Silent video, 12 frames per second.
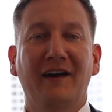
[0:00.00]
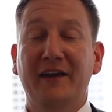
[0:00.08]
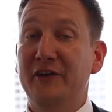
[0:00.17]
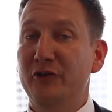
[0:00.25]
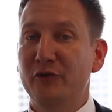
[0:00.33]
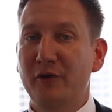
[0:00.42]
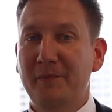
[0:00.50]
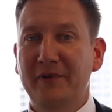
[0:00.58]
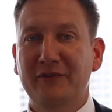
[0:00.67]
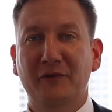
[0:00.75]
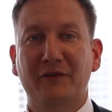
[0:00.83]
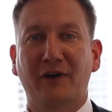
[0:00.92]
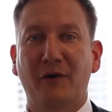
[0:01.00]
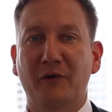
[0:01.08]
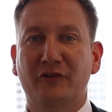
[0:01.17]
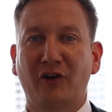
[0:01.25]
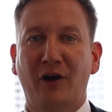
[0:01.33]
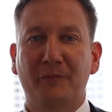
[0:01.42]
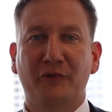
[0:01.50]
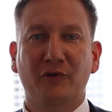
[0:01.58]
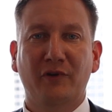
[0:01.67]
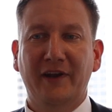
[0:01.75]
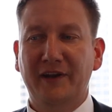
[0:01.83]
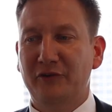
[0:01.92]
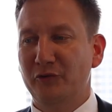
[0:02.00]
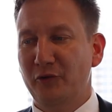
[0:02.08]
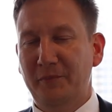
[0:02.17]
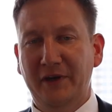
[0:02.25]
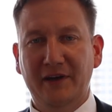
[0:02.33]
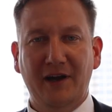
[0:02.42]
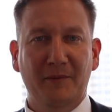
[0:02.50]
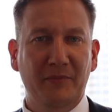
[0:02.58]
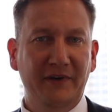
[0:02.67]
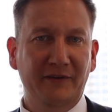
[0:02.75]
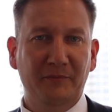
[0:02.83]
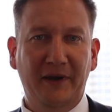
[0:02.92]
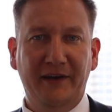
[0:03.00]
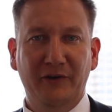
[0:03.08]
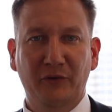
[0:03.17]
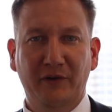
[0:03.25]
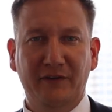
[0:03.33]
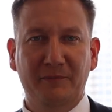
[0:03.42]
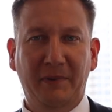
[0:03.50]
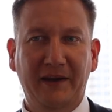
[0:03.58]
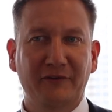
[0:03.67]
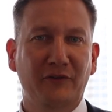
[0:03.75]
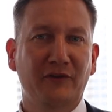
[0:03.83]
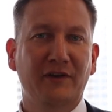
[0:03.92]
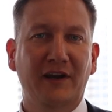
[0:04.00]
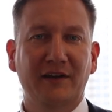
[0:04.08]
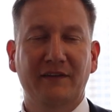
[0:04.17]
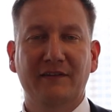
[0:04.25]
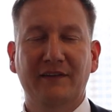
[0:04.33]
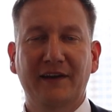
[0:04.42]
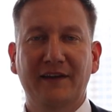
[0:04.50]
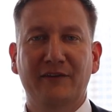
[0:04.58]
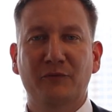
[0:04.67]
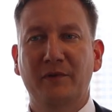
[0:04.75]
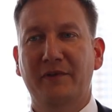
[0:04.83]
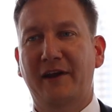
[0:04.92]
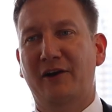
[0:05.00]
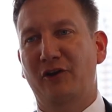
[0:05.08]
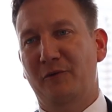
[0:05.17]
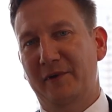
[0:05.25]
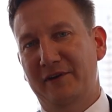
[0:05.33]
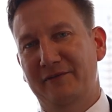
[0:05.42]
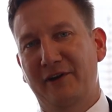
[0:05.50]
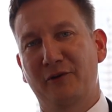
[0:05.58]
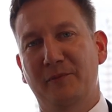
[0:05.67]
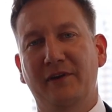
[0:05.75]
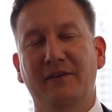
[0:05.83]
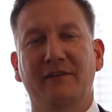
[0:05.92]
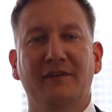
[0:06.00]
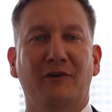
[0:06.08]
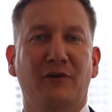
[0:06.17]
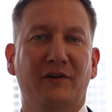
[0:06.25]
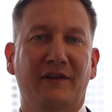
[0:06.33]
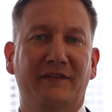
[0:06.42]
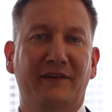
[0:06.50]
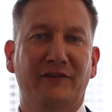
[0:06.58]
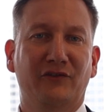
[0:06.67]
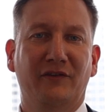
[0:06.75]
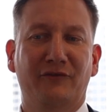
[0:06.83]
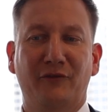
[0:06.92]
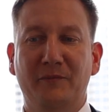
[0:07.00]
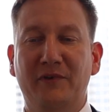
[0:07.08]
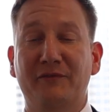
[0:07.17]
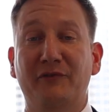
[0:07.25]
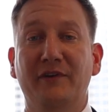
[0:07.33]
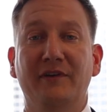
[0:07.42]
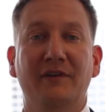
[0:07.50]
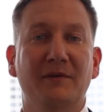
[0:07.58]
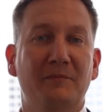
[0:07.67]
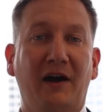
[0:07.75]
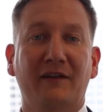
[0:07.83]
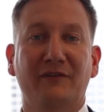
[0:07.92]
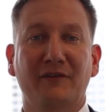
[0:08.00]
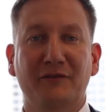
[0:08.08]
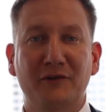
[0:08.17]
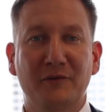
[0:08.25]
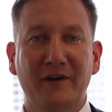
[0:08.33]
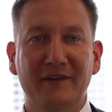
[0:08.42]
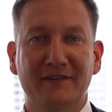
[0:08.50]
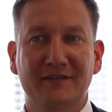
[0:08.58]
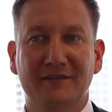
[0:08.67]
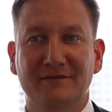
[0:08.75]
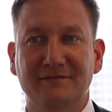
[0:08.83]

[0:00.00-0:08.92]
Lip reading: in Europe. So it's our job to connect European companies planning to expand to the United States with economic development organizations from different parts of the US.